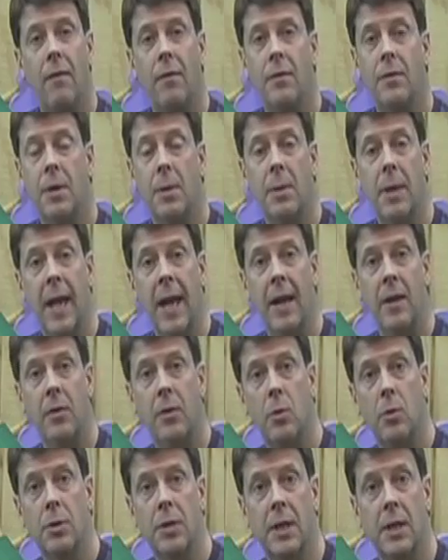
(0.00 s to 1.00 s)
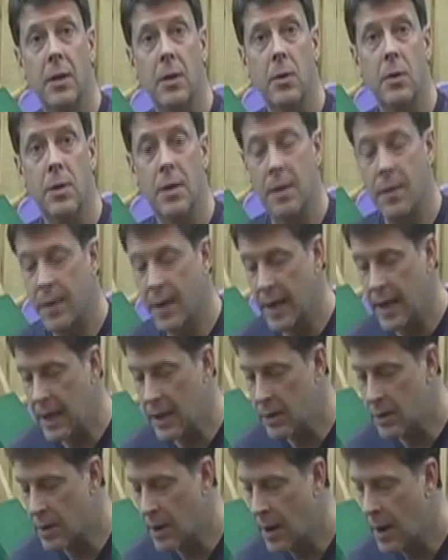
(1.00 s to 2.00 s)
some of the hand tool skills and
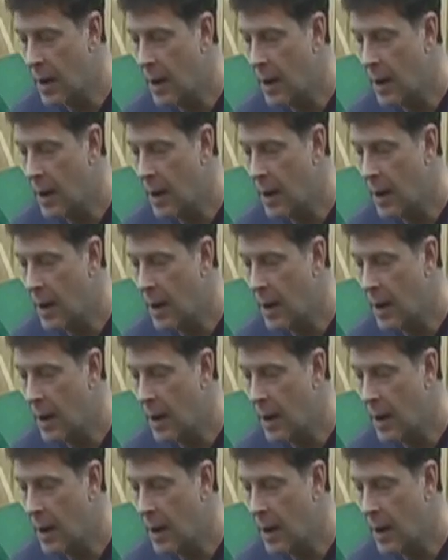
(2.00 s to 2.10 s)
things.